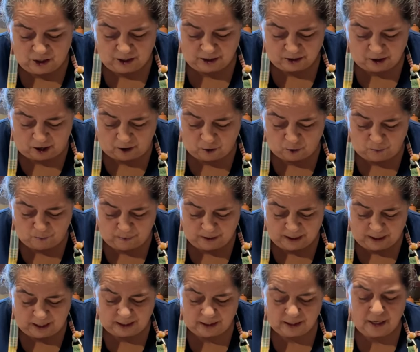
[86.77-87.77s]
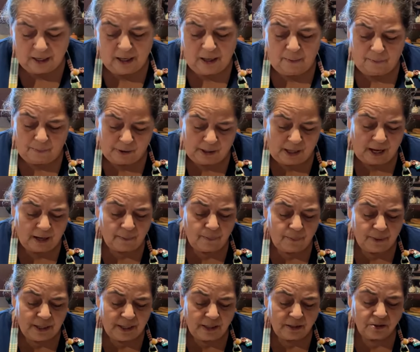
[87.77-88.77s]
taco meat, black
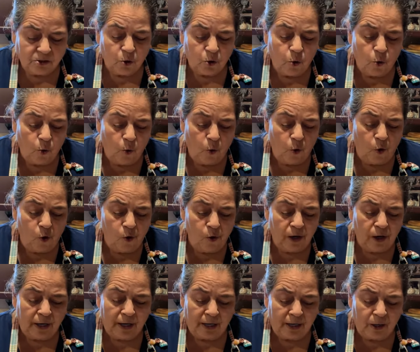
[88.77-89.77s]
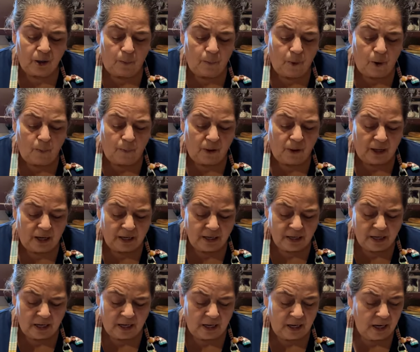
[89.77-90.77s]
beans, corn, and a little purple
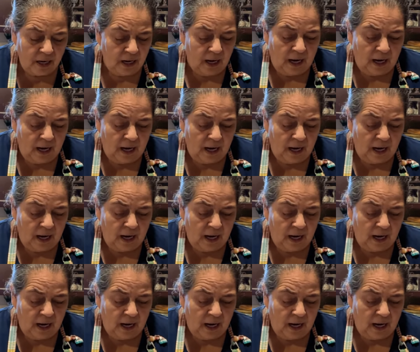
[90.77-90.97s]
onion.